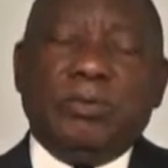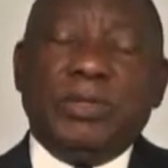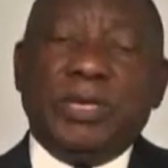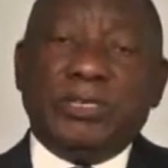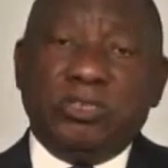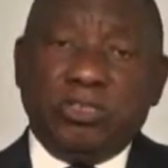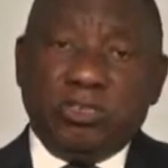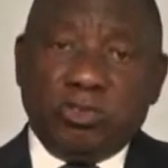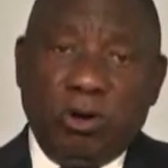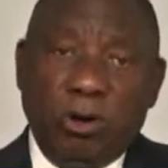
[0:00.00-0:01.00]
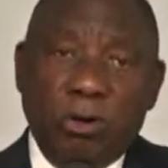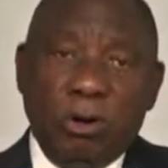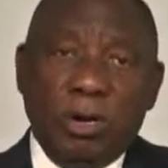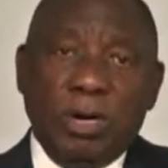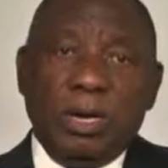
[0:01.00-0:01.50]
with a
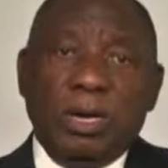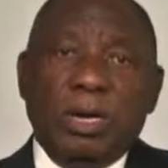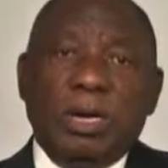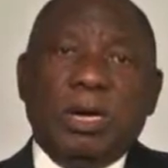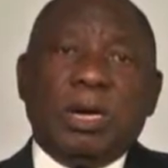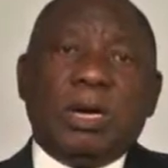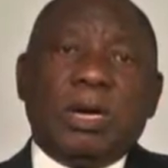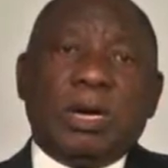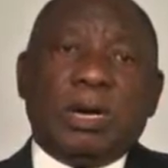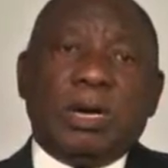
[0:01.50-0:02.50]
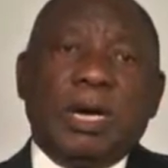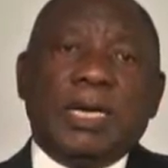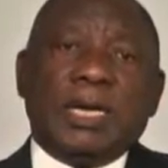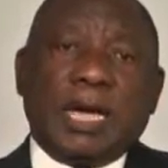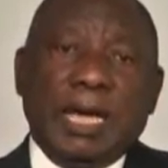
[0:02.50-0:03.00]
strong
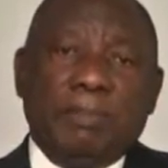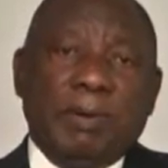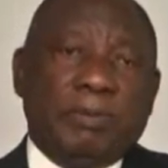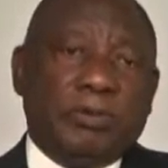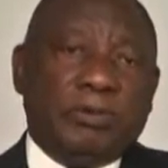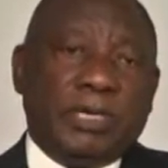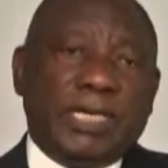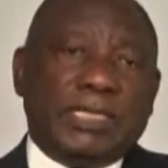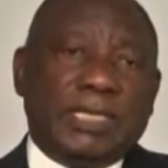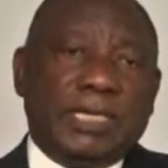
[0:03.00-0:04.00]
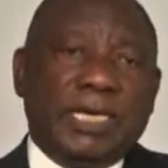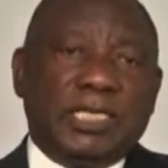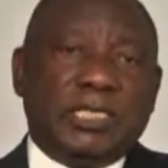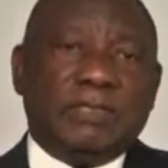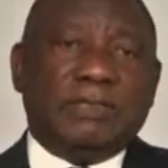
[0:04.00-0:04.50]
and capable United
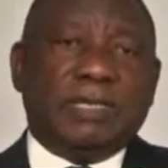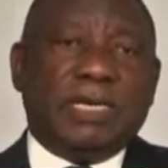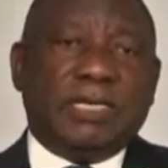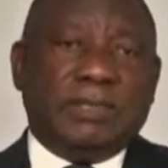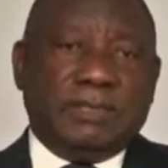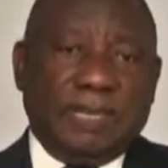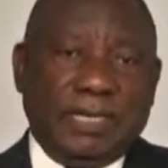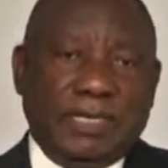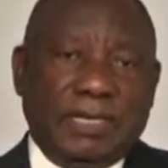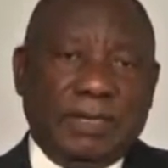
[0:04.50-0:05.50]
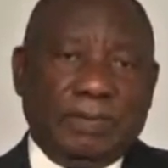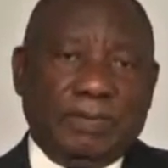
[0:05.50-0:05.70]
Nations at its center.